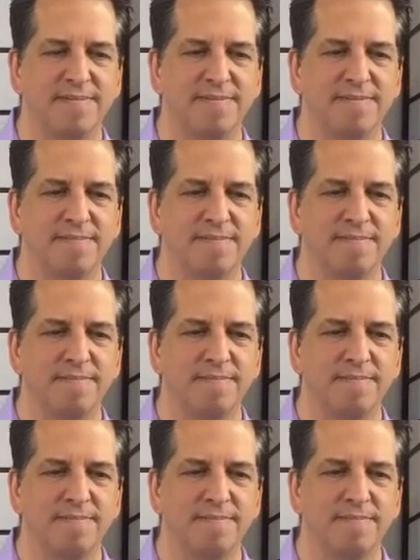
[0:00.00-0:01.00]

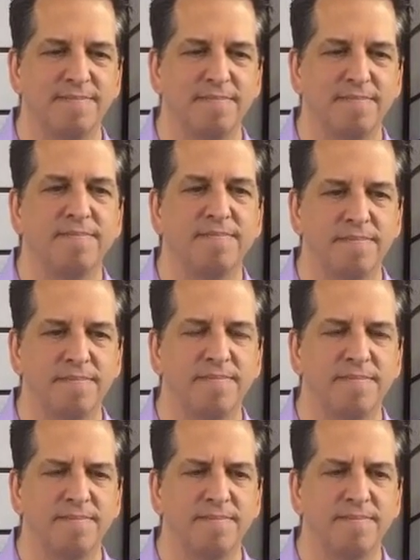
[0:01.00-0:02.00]

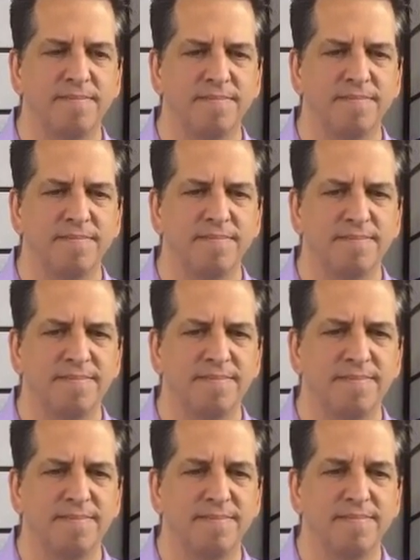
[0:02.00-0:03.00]

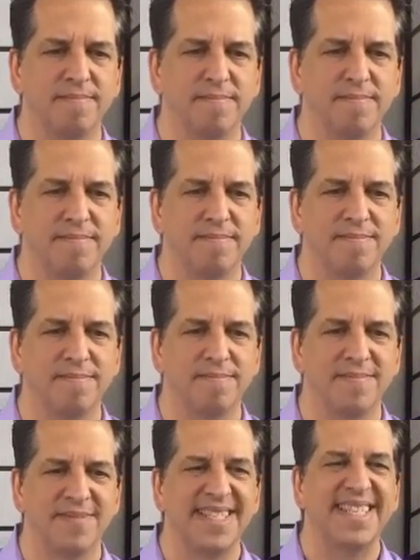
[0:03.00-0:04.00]

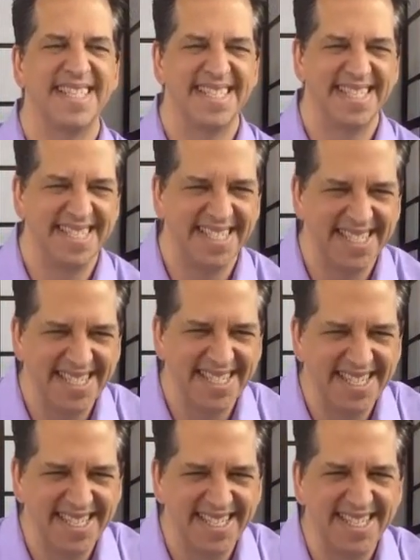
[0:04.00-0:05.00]

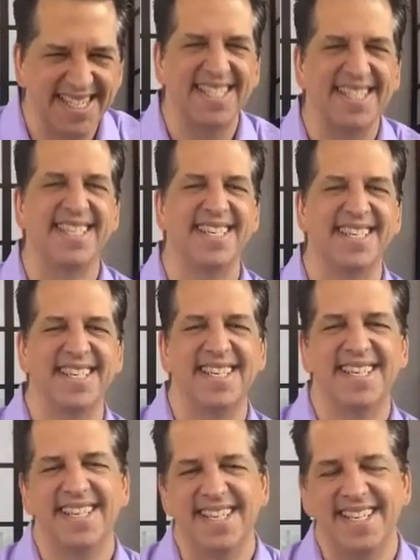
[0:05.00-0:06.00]

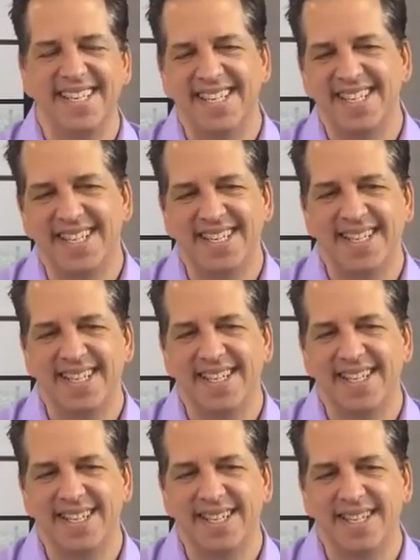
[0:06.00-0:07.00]

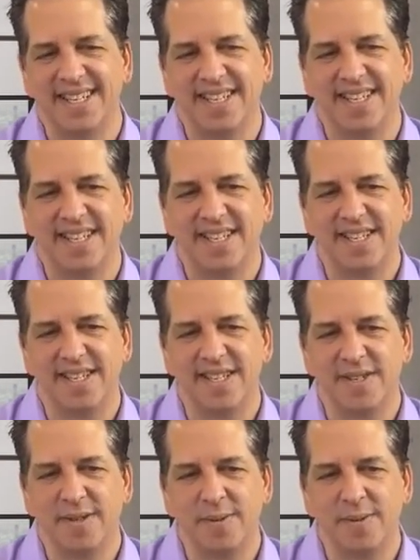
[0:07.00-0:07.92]
The person shown says nothing.